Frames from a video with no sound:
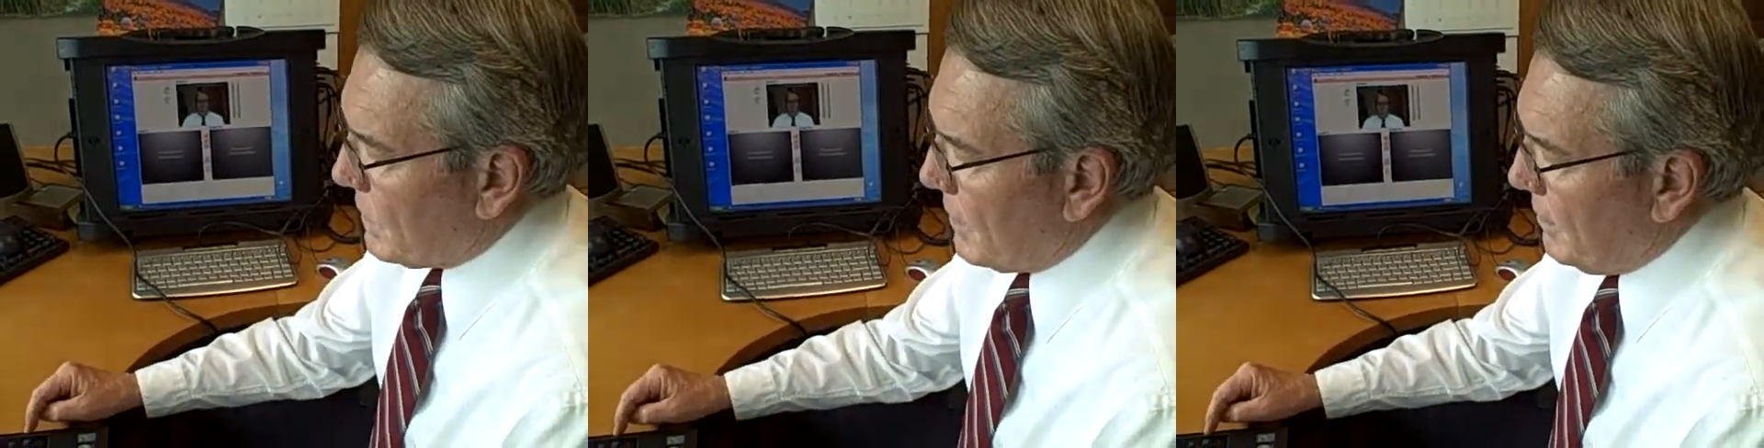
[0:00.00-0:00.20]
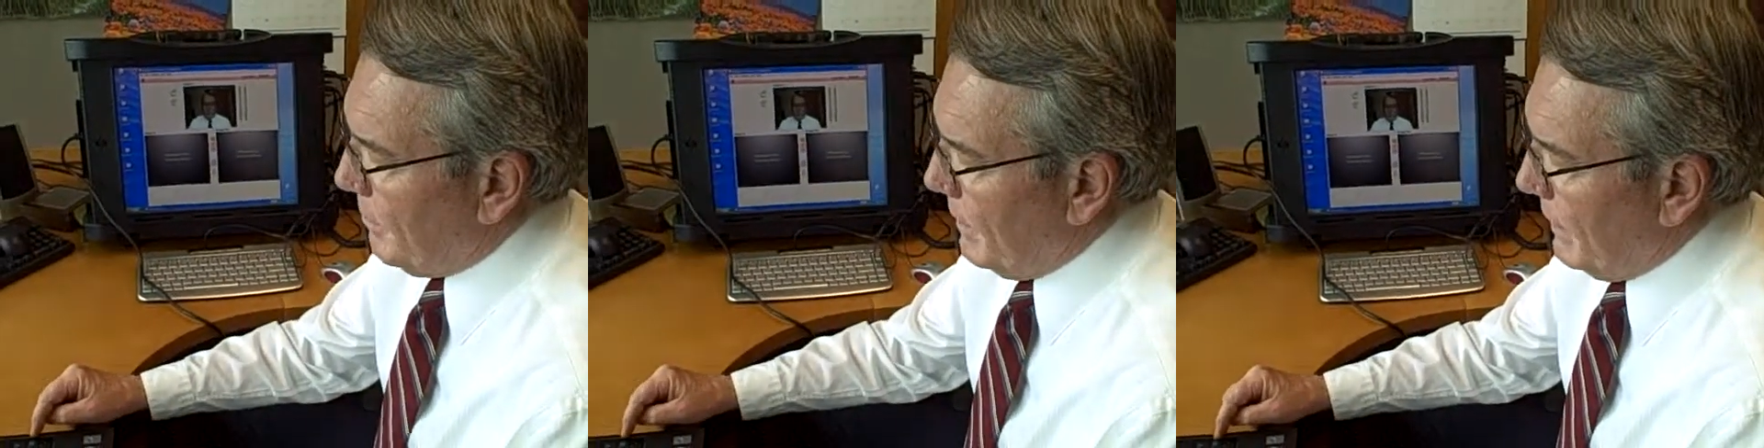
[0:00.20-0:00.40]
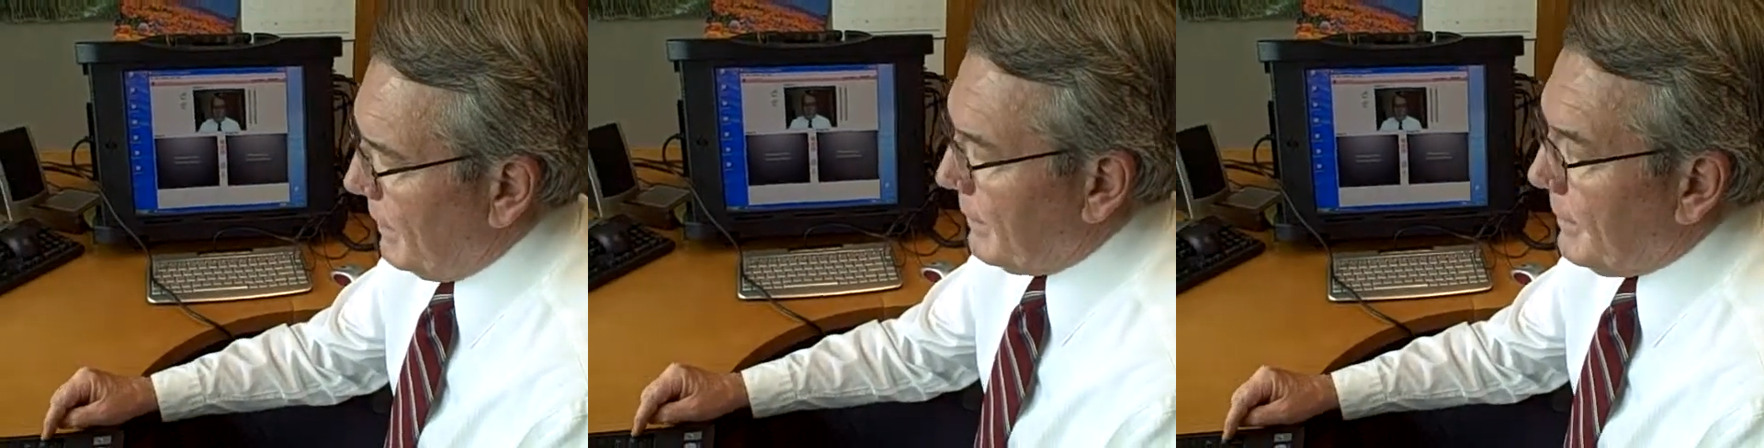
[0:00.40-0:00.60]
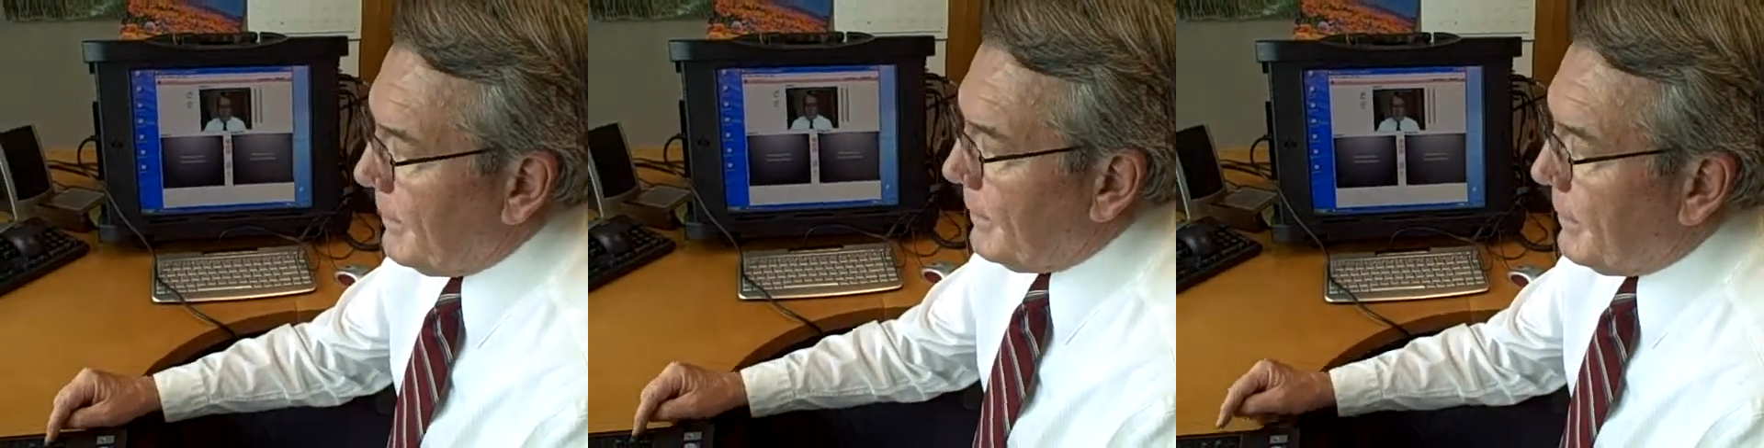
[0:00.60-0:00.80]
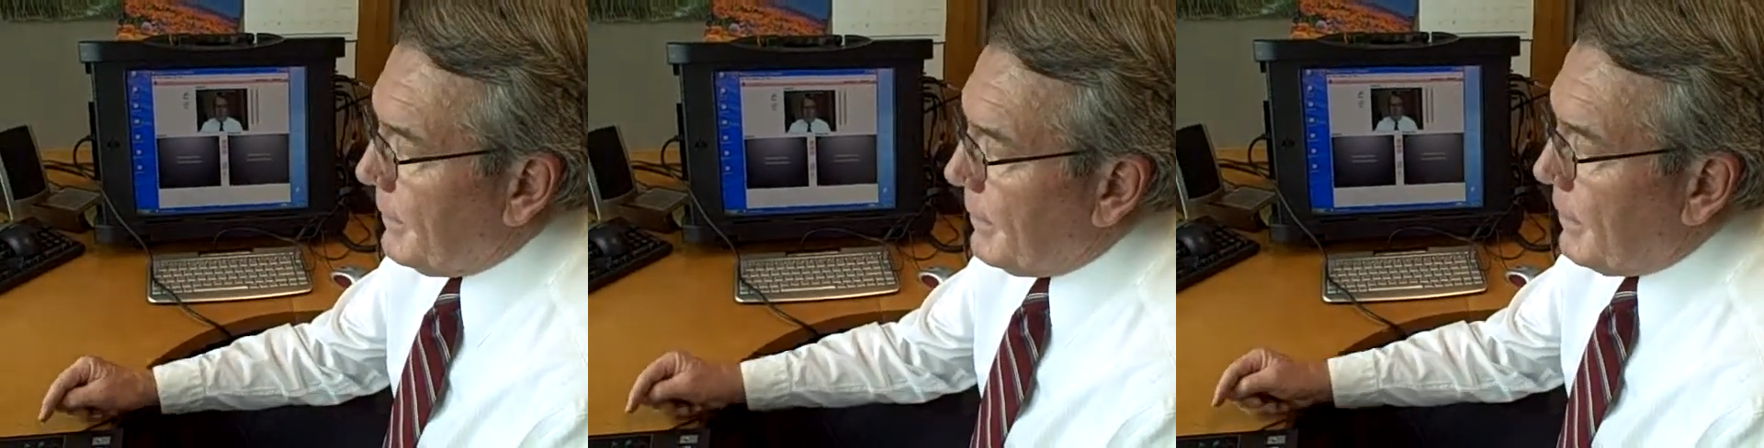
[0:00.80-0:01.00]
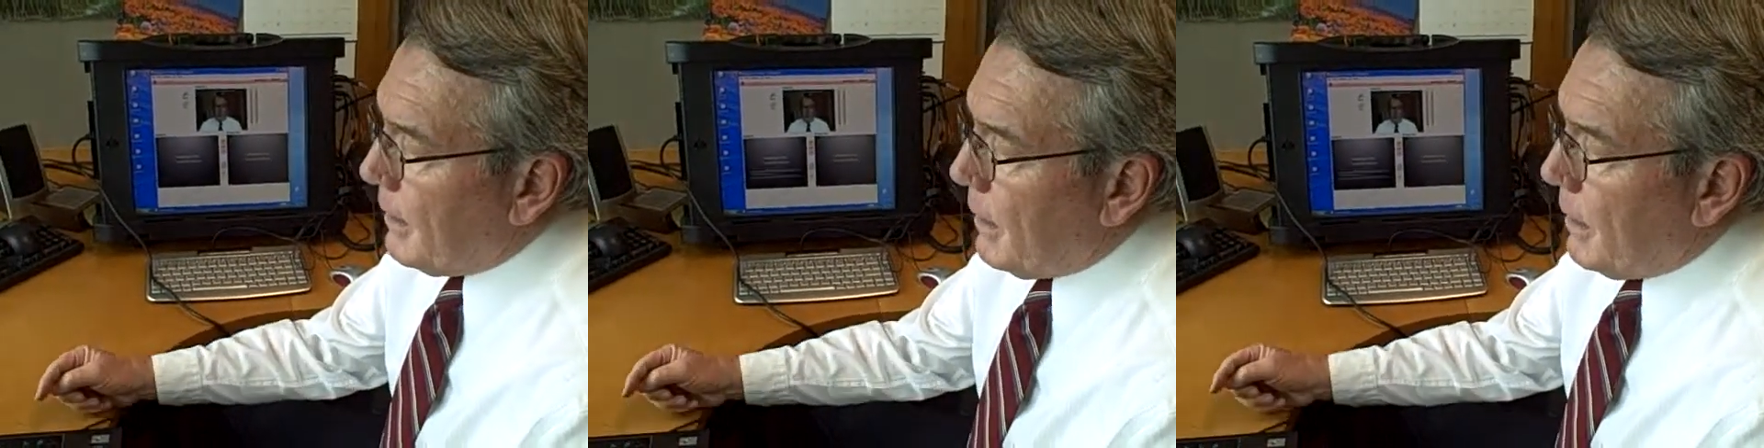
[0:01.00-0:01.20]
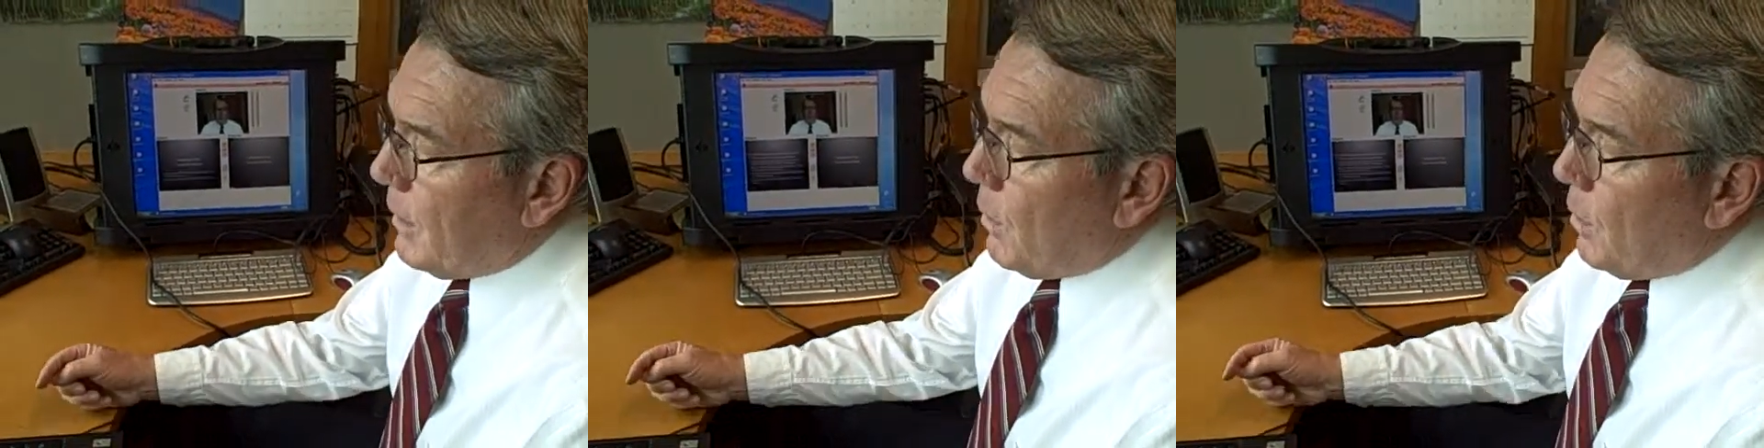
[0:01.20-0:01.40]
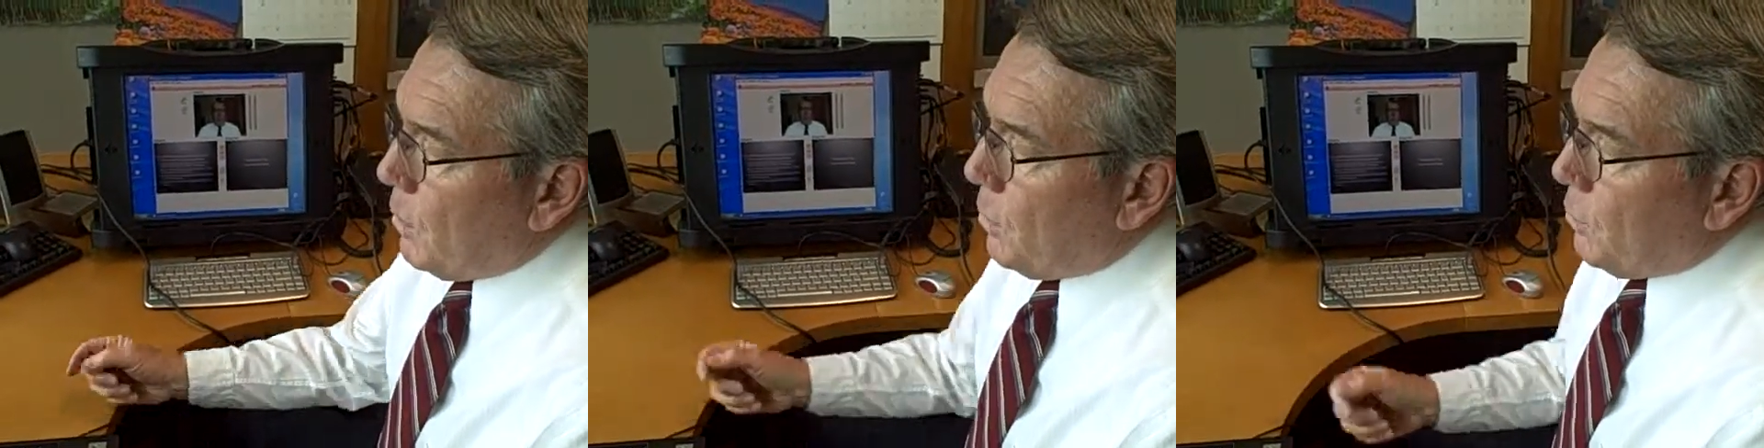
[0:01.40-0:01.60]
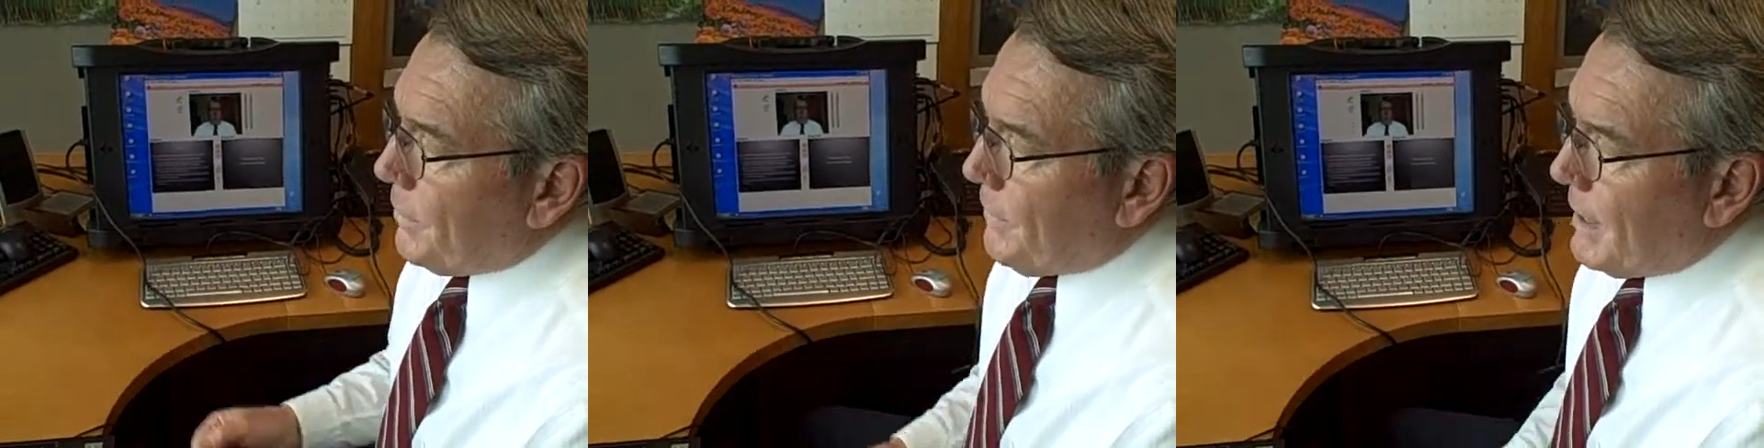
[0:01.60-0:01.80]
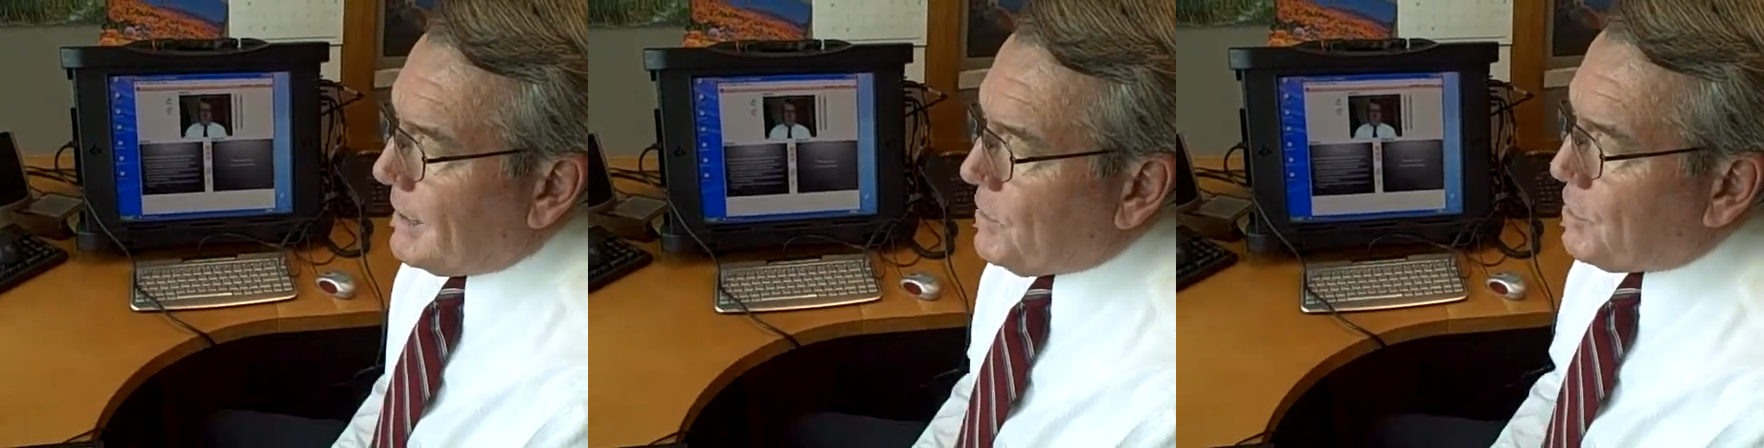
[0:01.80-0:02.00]
company.
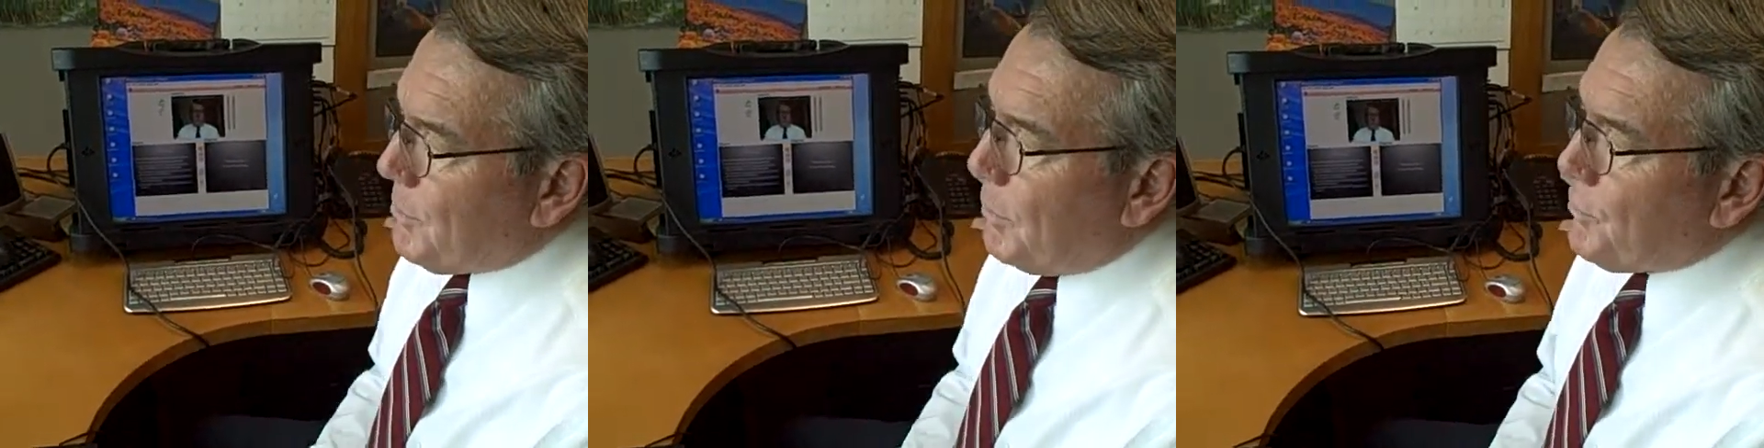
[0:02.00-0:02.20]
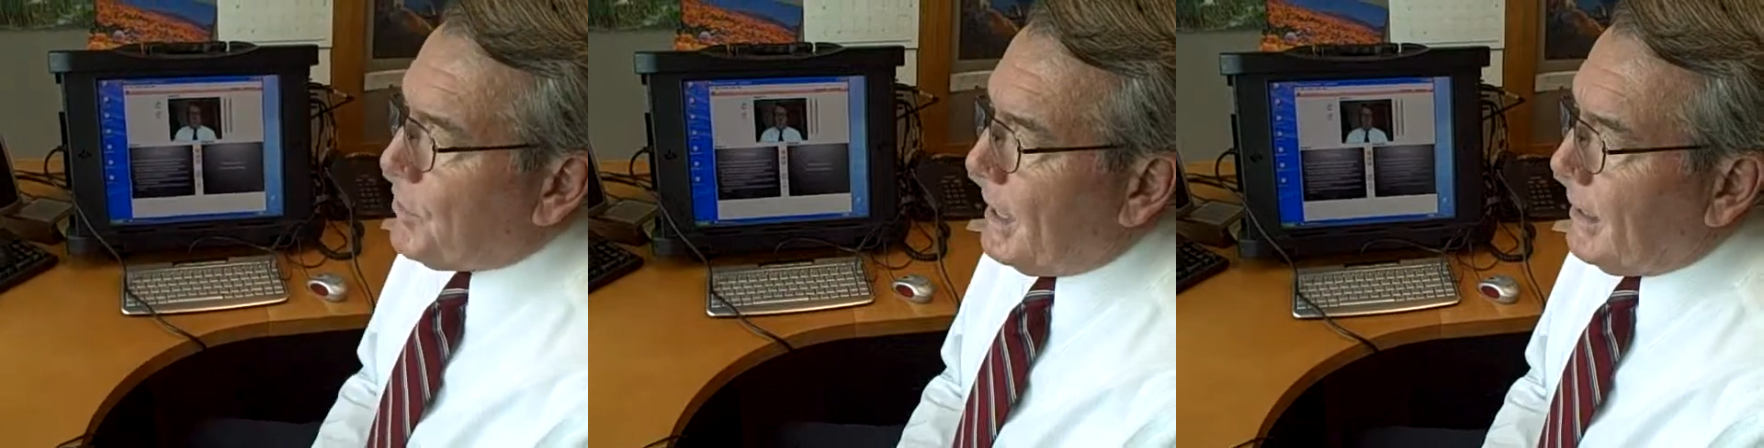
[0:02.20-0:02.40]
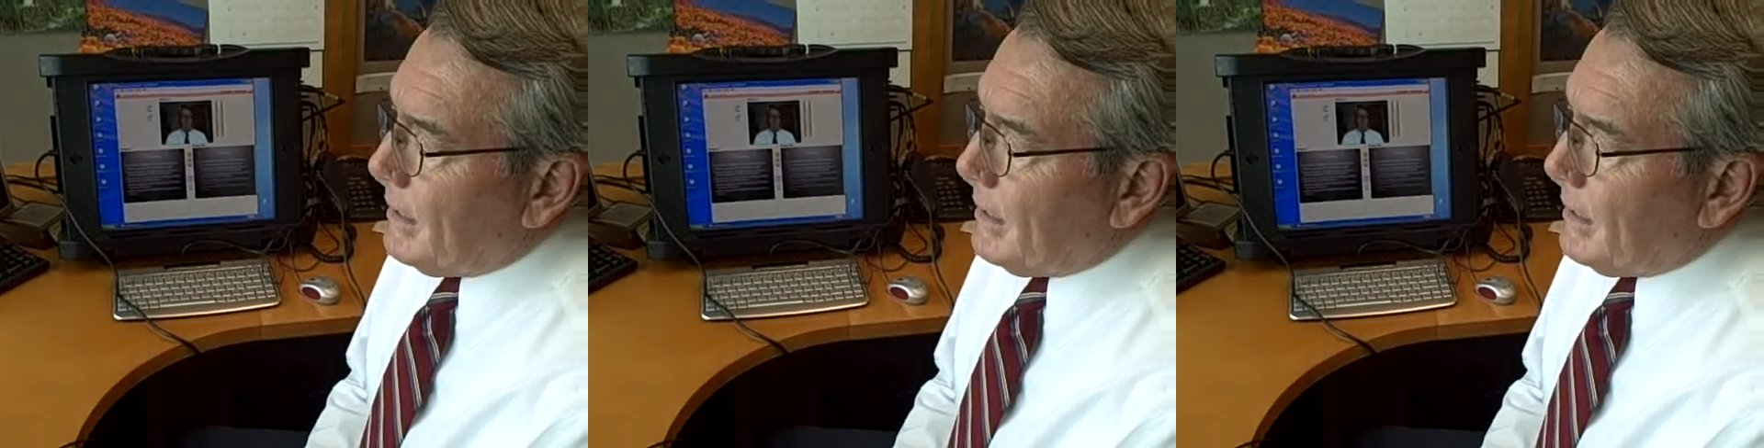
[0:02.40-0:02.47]
We've got some objectives.